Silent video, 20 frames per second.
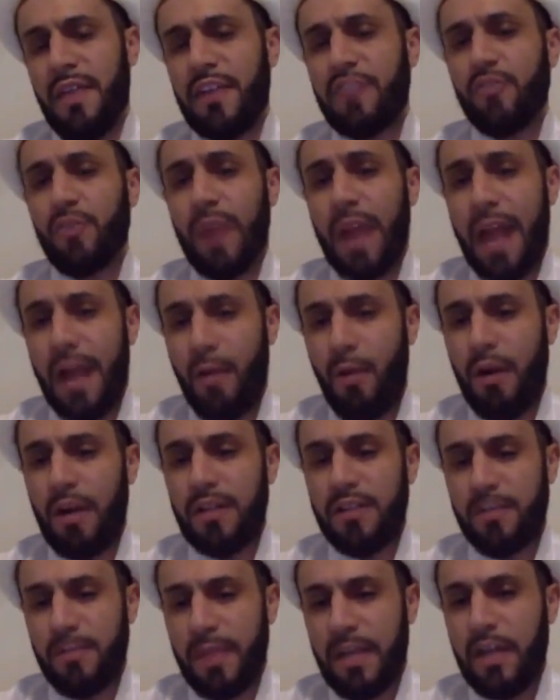And that's why I
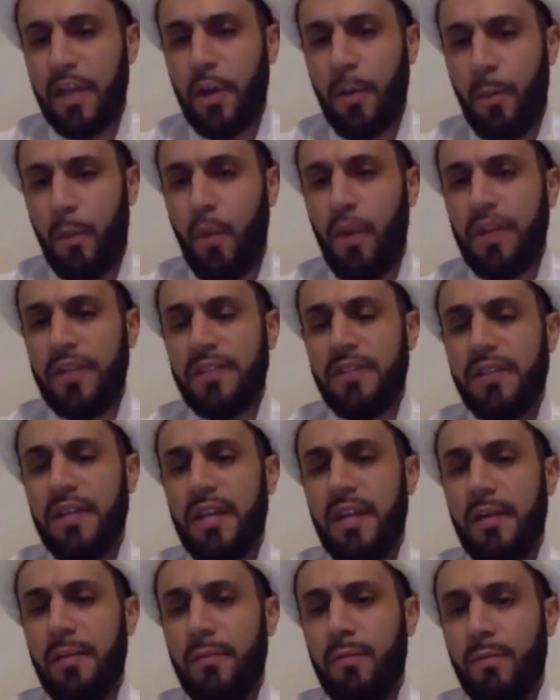wanted to make it a point
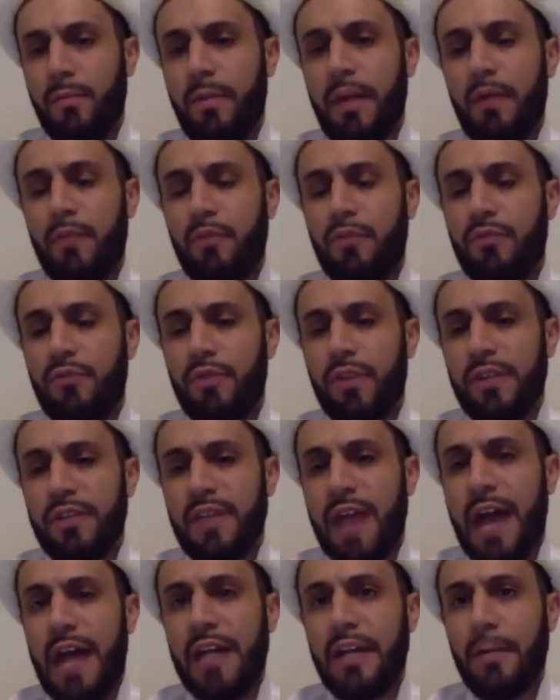today by
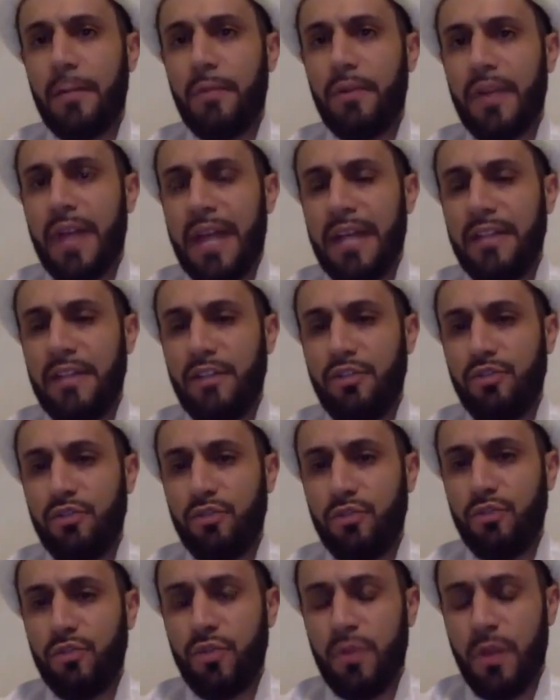referring to ayah number
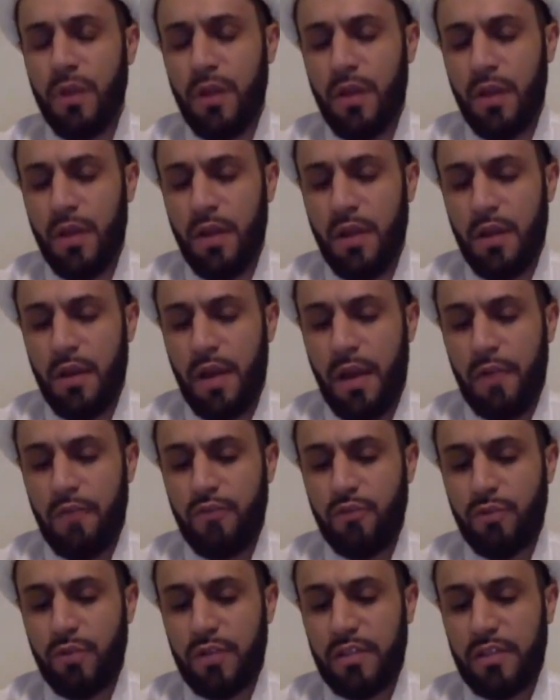92
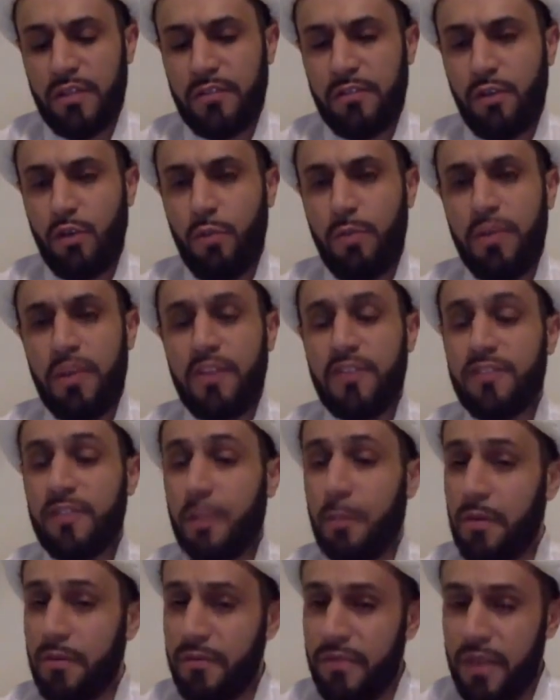of Surah At-Tawbah, that
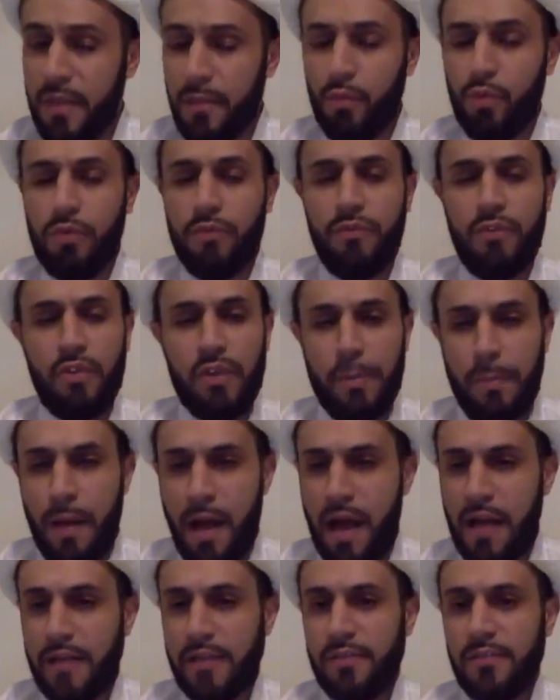some of them were
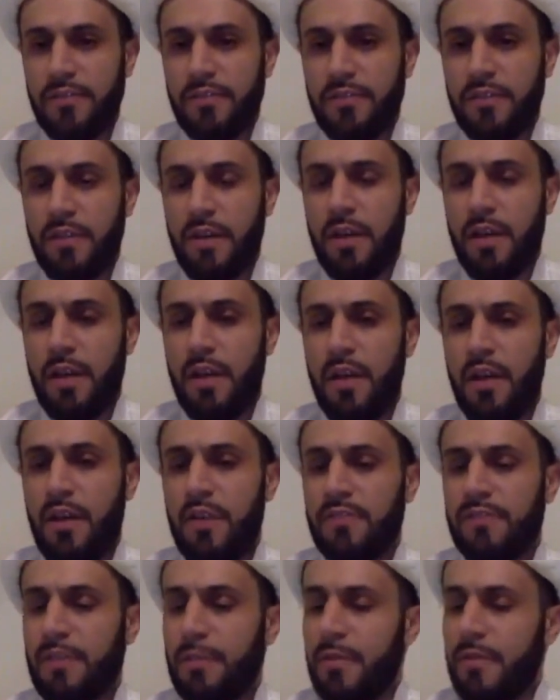very pious.
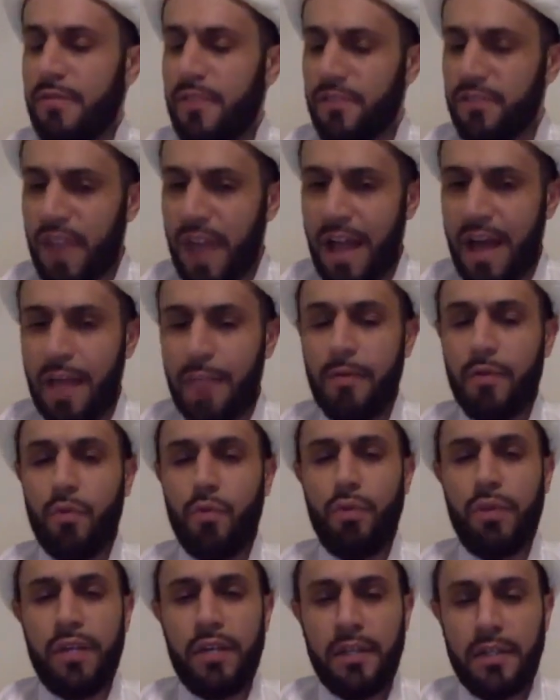Some of the
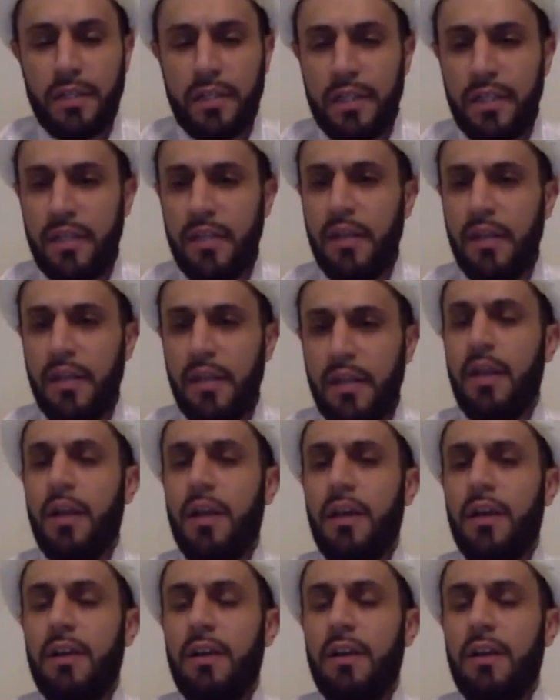Sahaba really